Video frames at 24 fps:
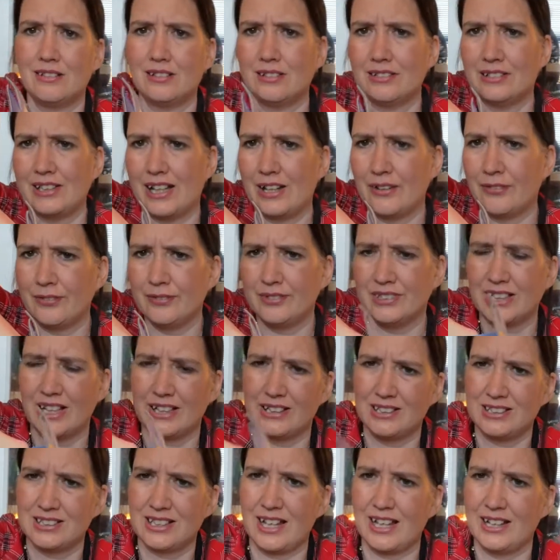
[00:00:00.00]
that from side
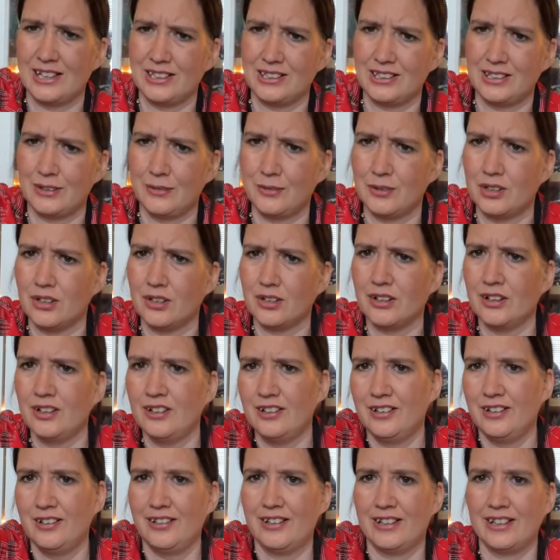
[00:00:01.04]
to side as I walk,
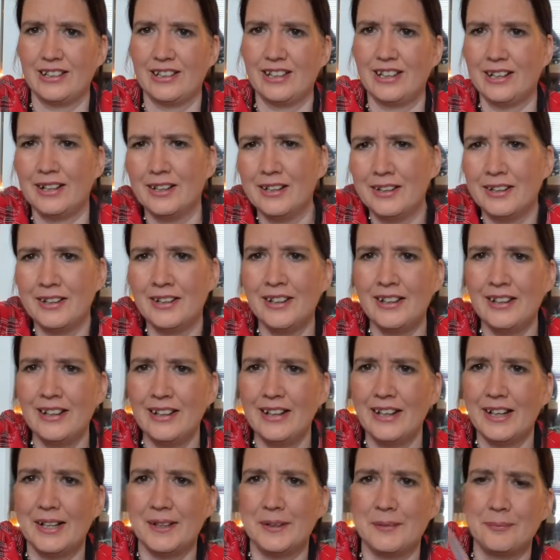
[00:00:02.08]
like that,
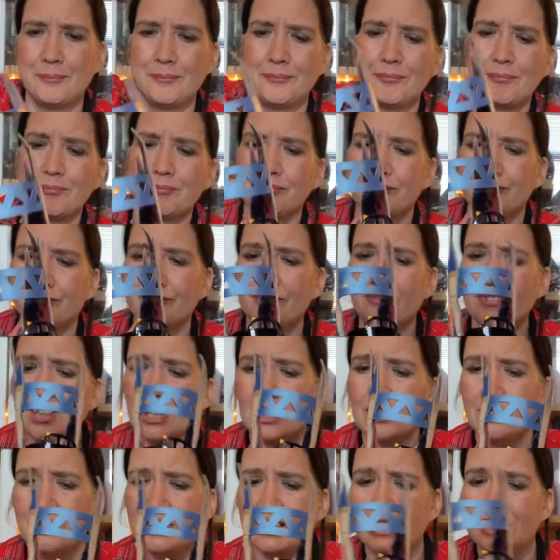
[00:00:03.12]

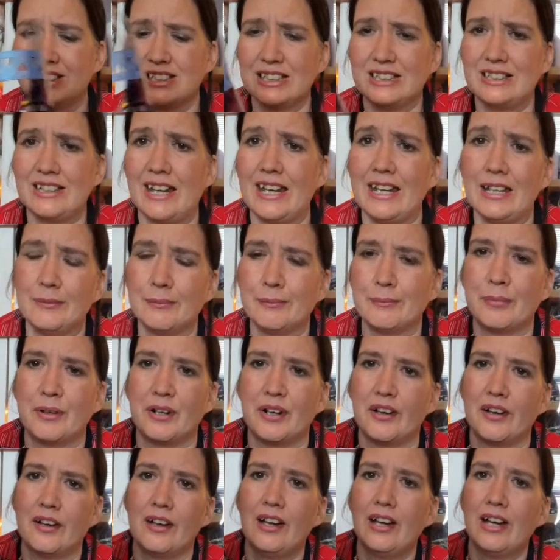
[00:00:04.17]
which is a shame,
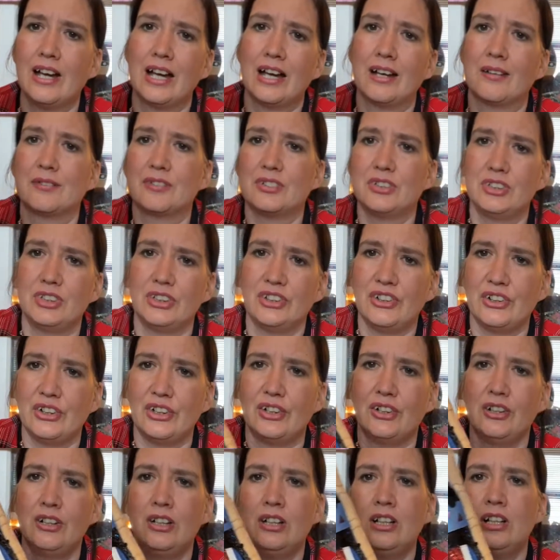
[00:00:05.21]
but I'm sure